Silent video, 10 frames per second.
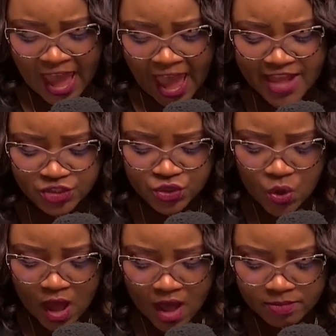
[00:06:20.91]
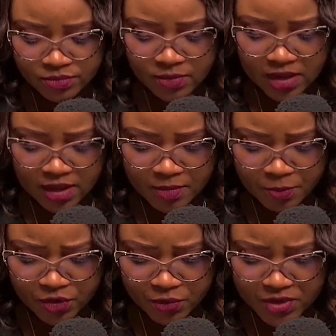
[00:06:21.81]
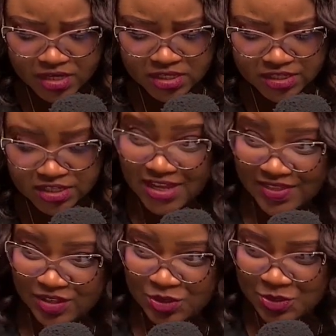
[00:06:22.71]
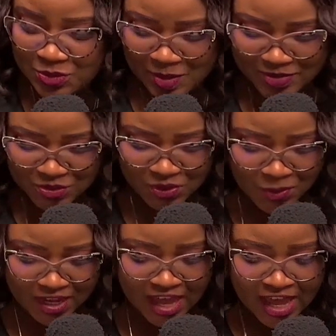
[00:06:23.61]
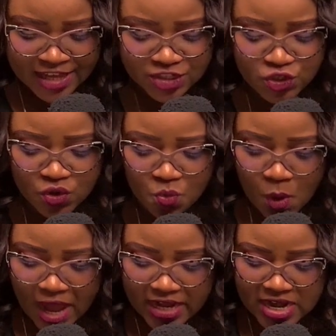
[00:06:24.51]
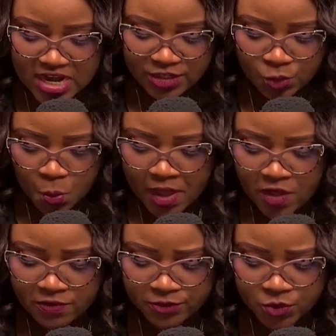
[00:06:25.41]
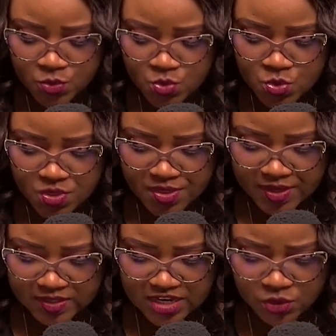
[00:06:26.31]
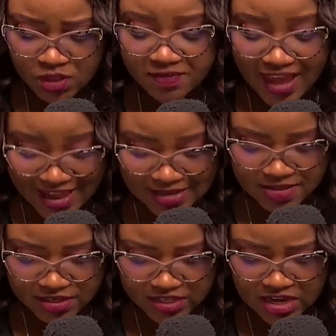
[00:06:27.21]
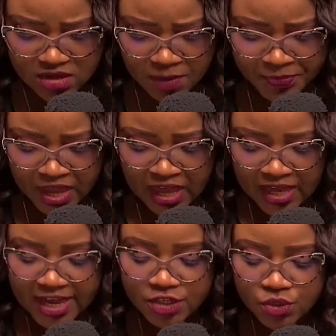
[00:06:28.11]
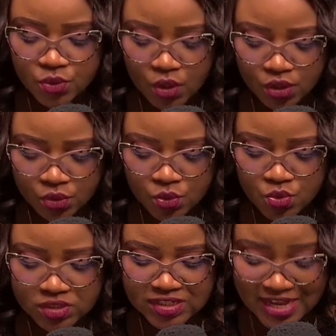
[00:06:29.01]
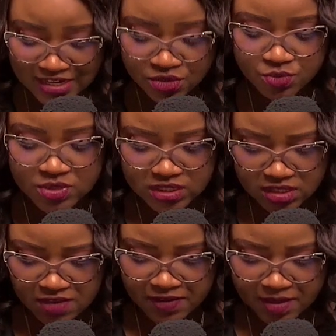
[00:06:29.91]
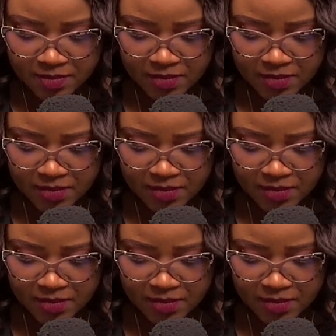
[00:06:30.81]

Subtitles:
And so I'm going to read this other two scriptures real quick. John 1, 12 to 13, 12 and 13. Mm-hmm. Yet to all who did receive him,